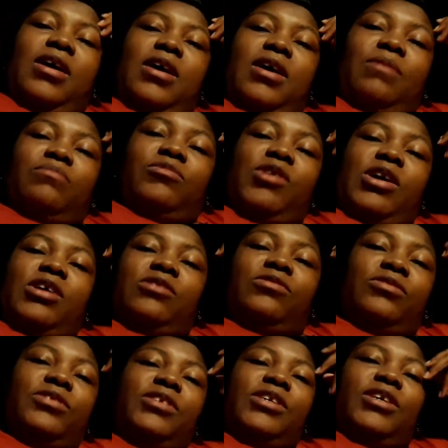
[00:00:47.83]
i'm trying
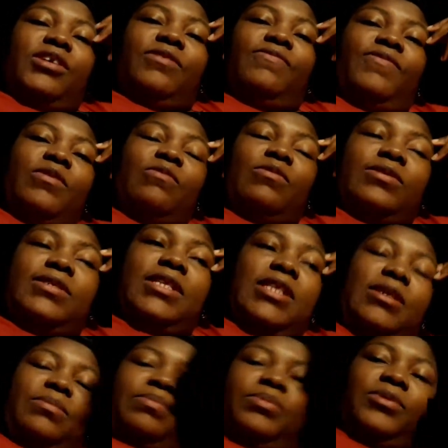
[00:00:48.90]
to see if he will
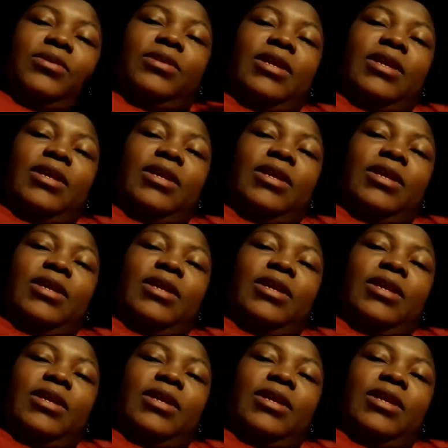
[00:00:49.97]
sleep so